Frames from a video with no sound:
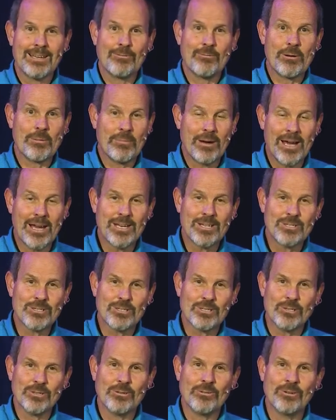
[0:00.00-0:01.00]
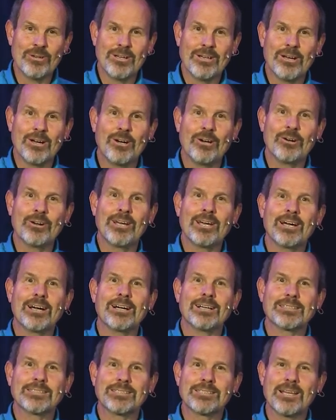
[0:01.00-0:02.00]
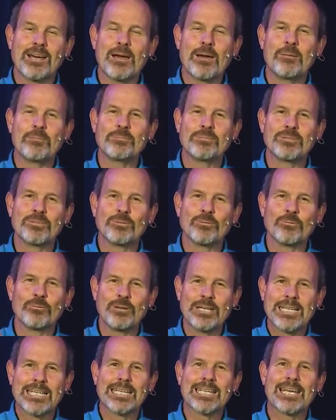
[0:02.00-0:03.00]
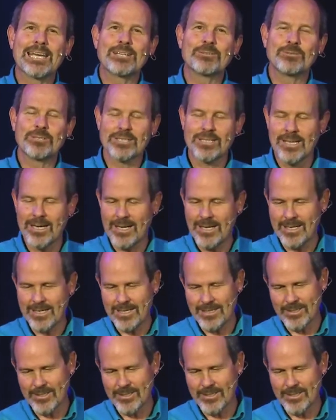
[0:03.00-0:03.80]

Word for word: reminds you, oh, yeah, it's time to reconnect with God.